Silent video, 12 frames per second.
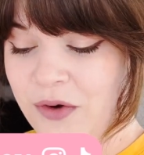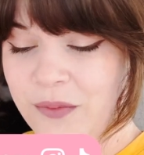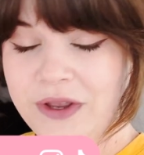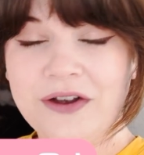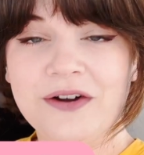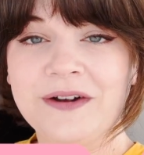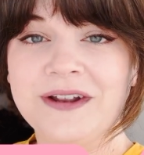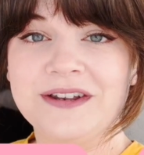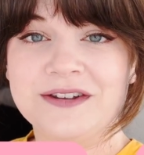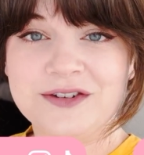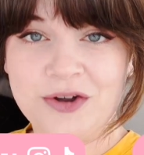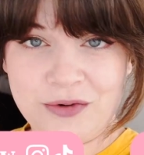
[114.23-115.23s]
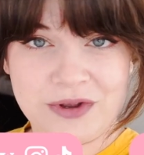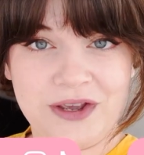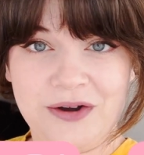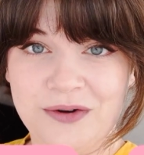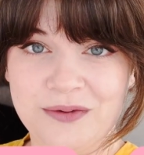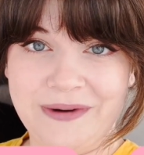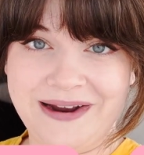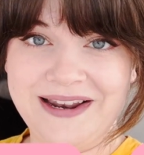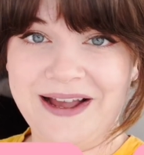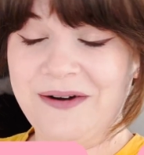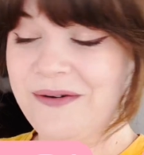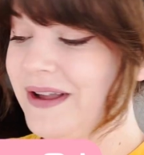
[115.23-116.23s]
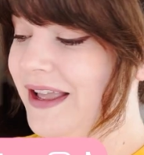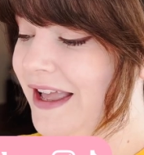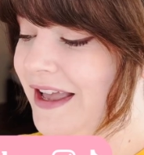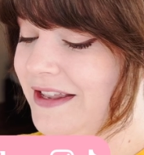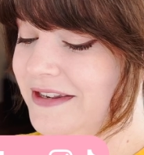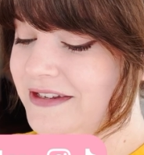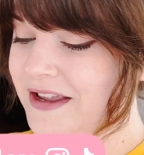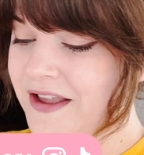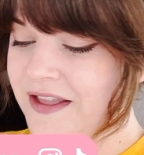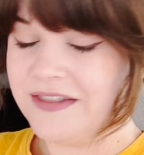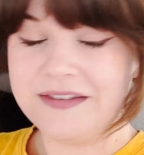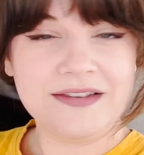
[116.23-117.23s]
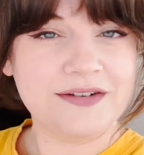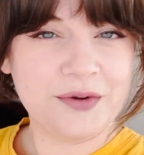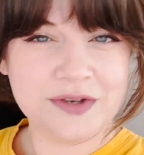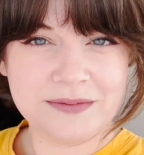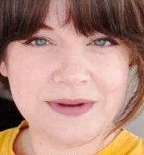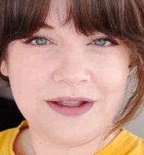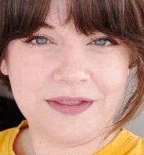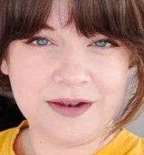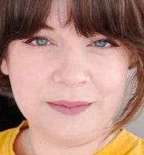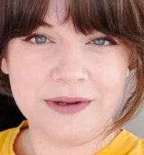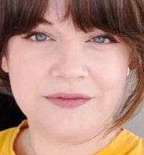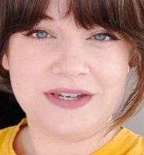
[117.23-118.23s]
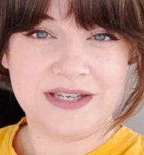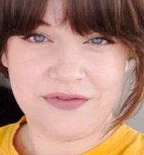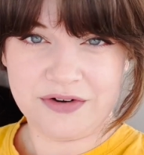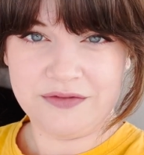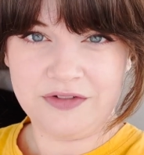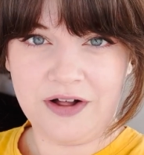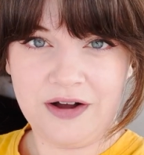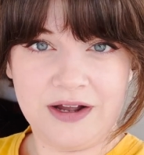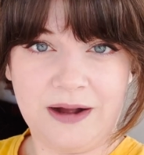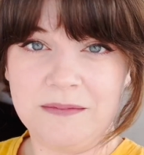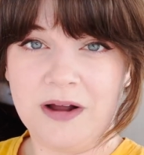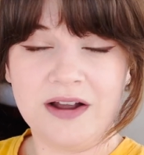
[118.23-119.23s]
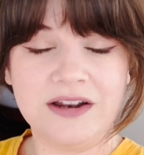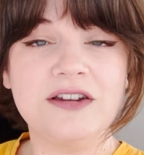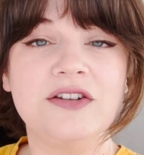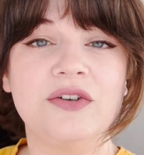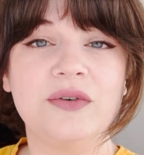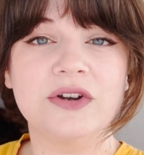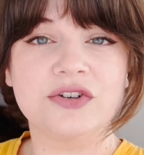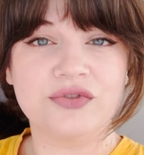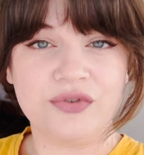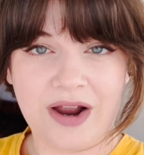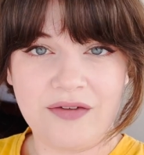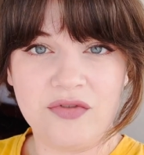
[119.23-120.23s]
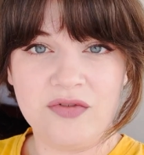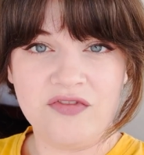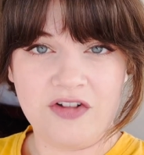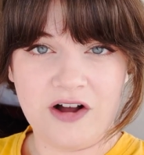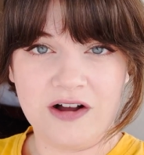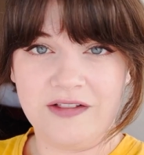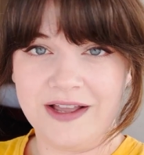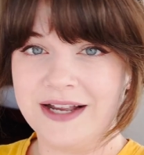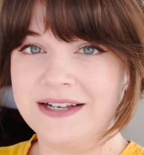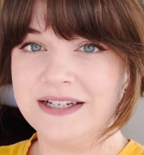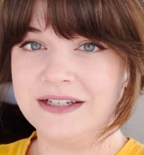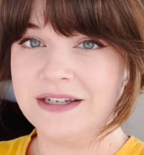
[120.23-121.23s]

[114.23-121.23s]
We are in Tokyo right now and this is going to be a little bit of a different vlog. I'm not gonna do a travel vlog like I did